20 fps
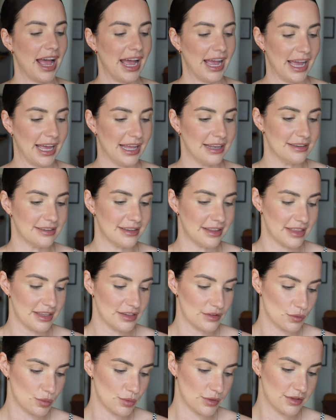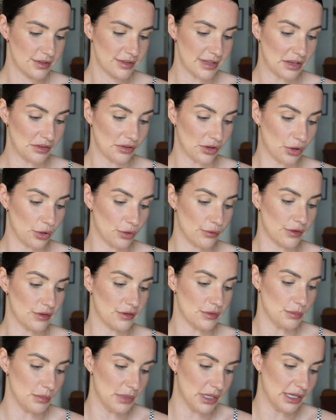And this was sent over
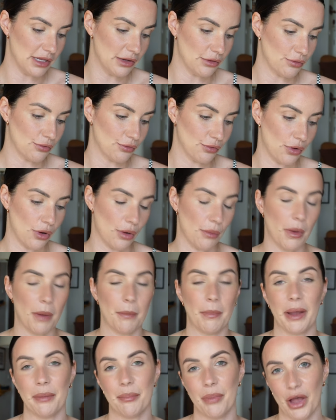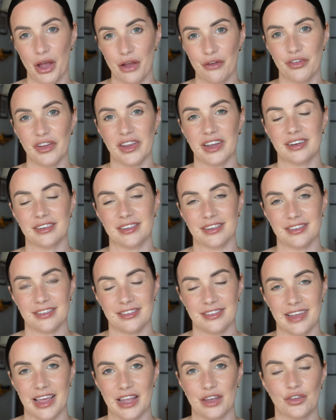to me from My Perfect
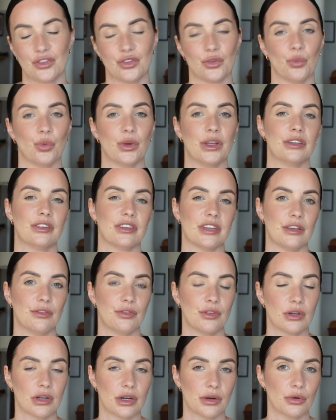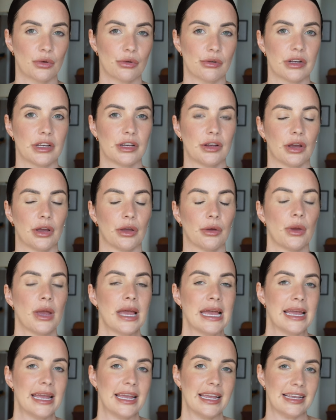Scent, which, if you don't already know,
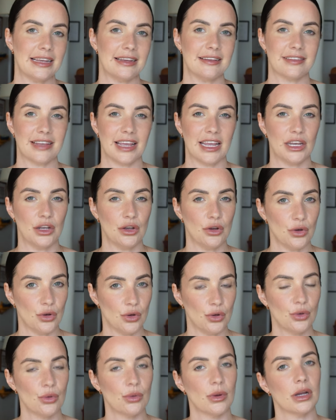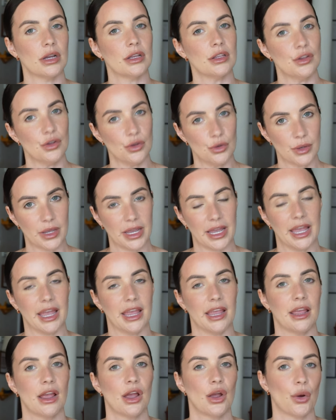is a new
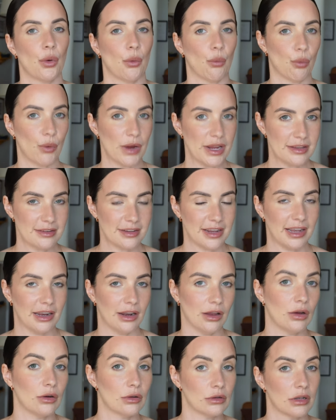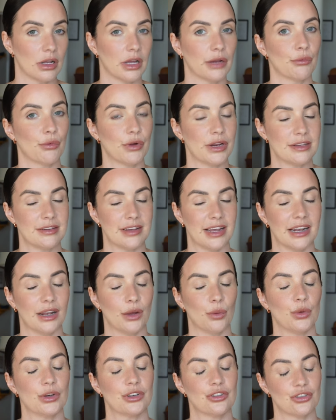UK retailer, online
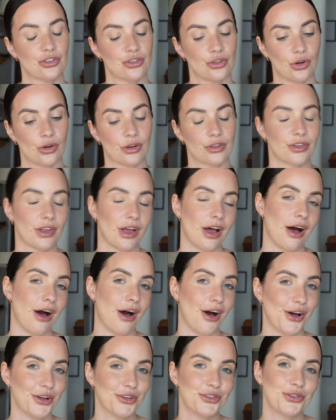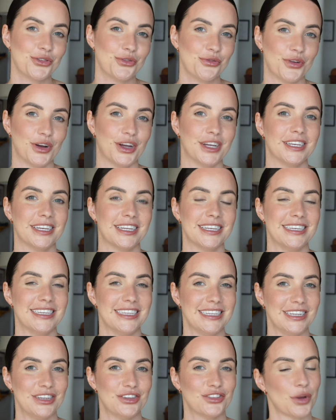retailer, which stocks hard to find
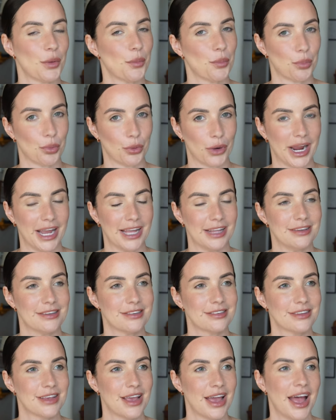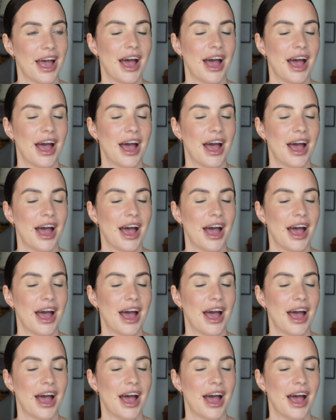niche brands.